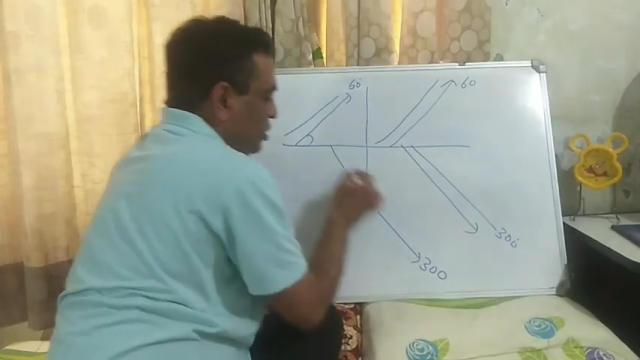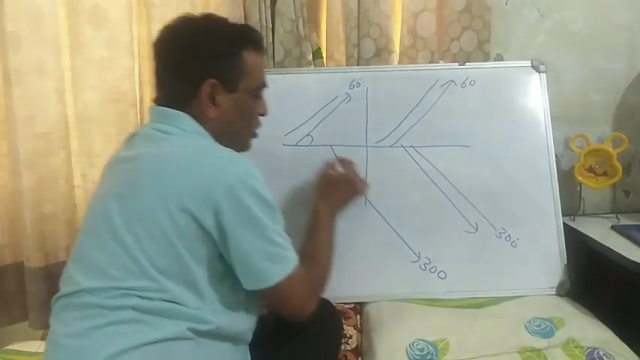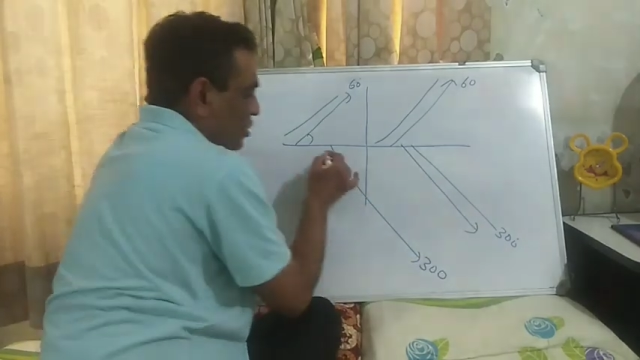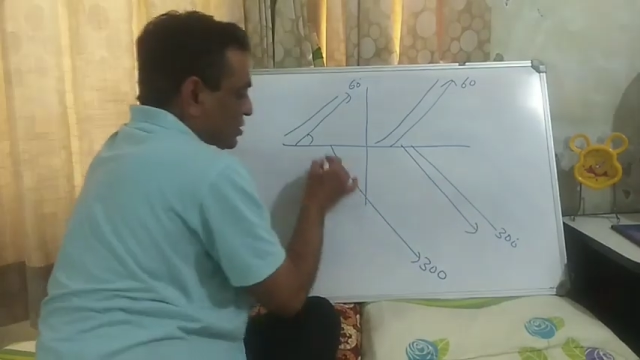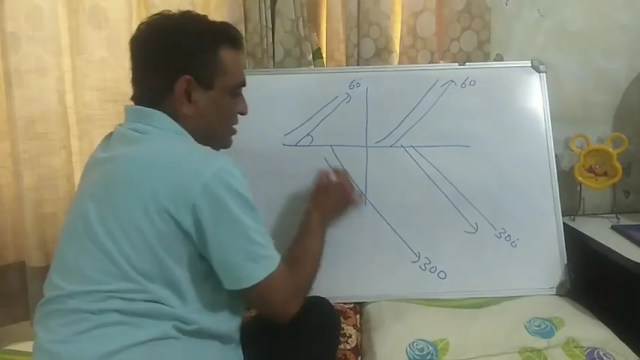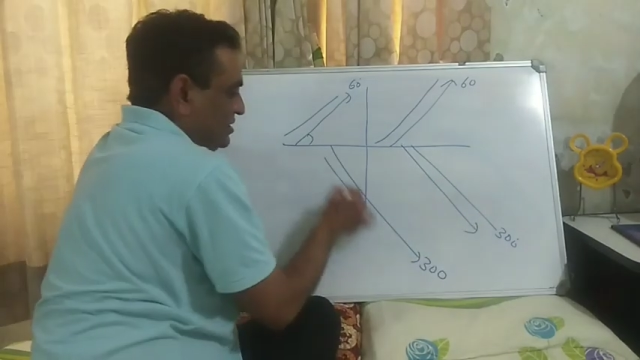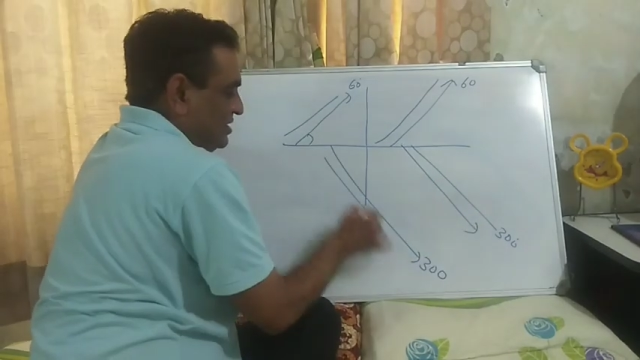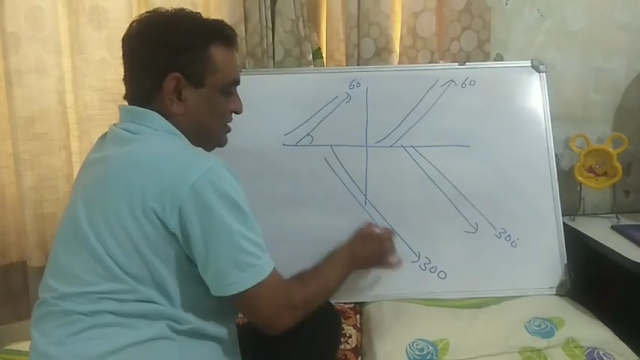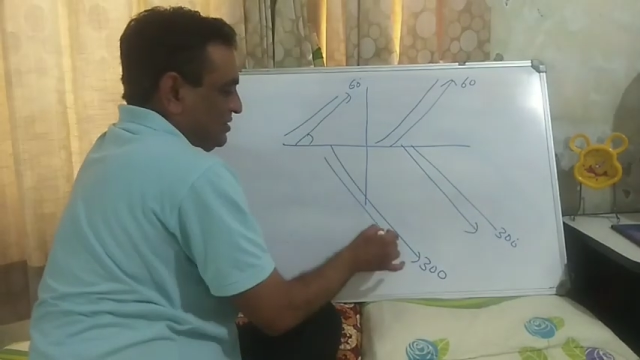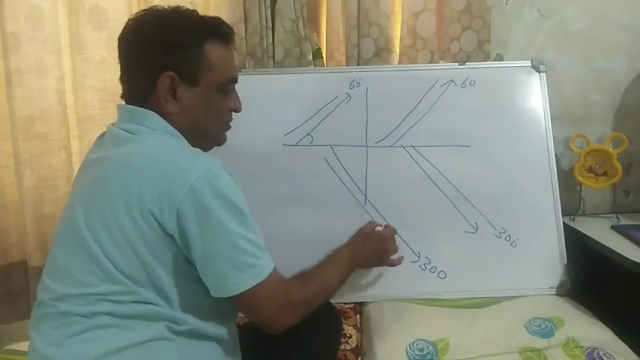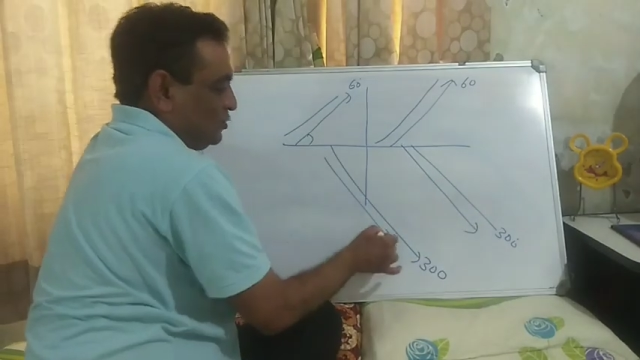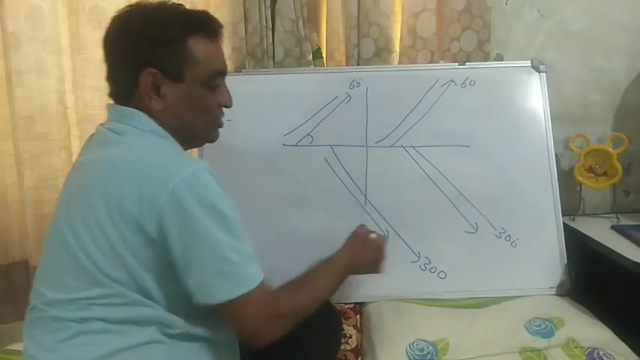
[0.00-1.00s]
or this
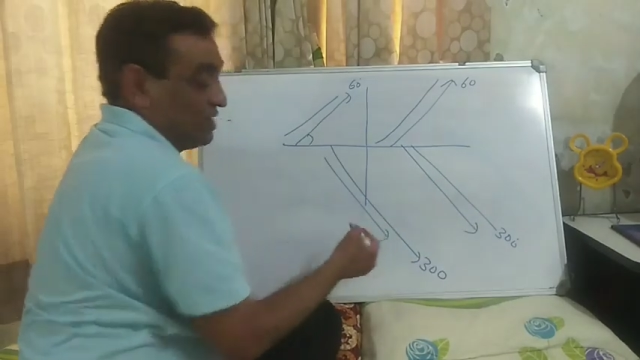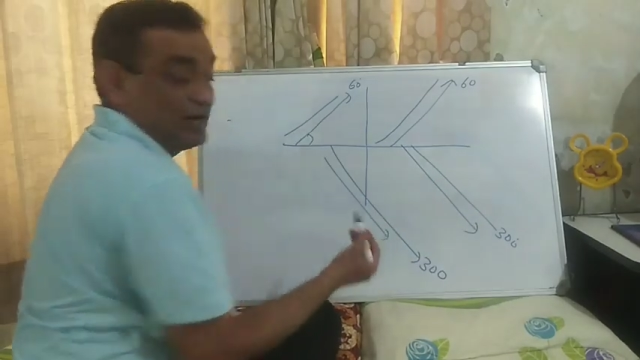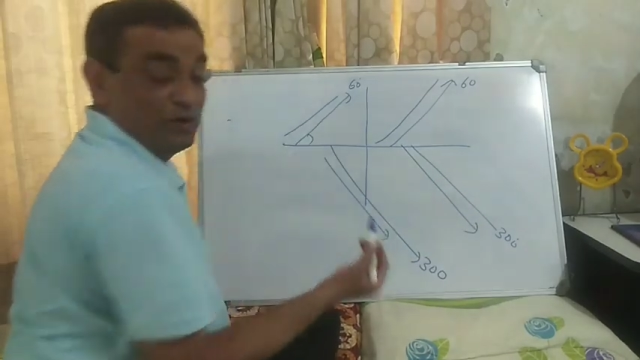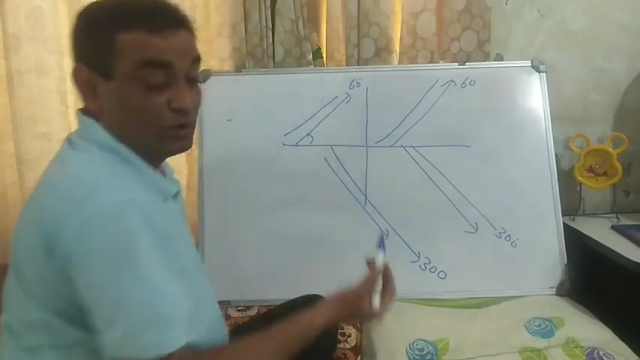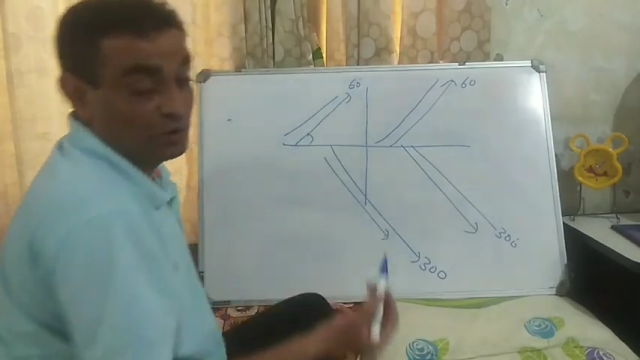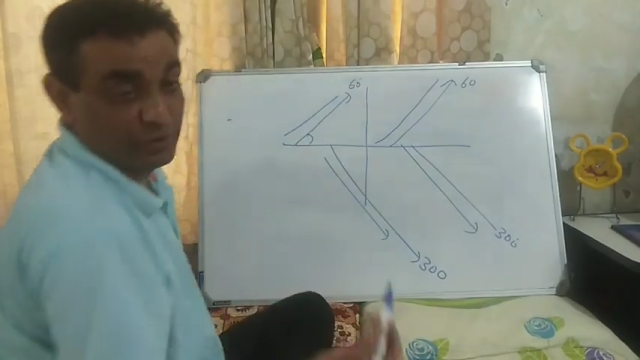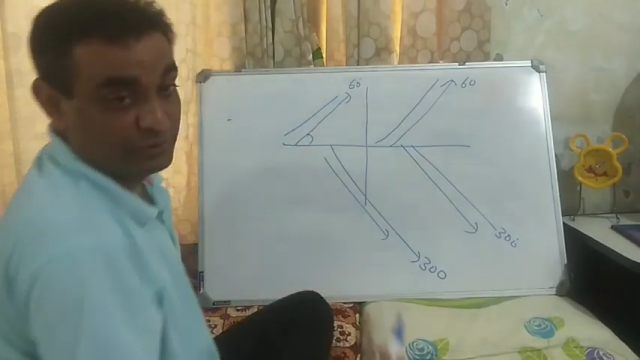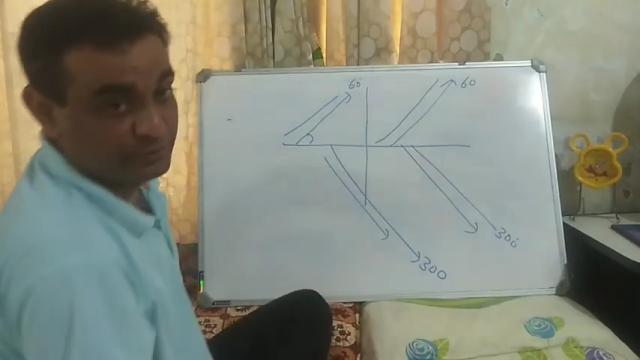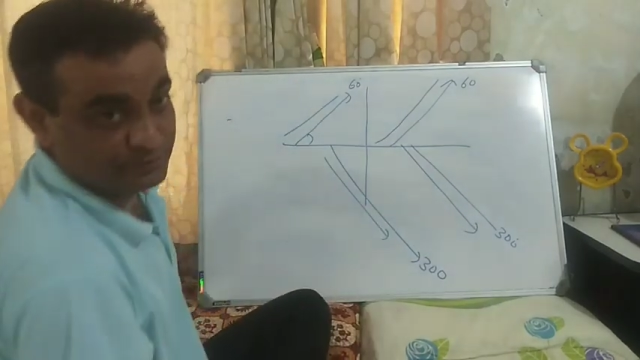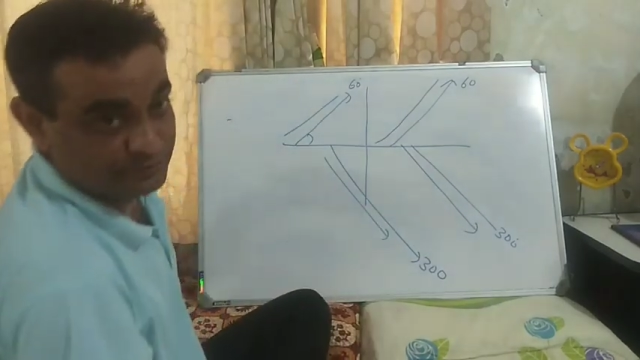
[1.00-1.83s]
asymptote. I don't know.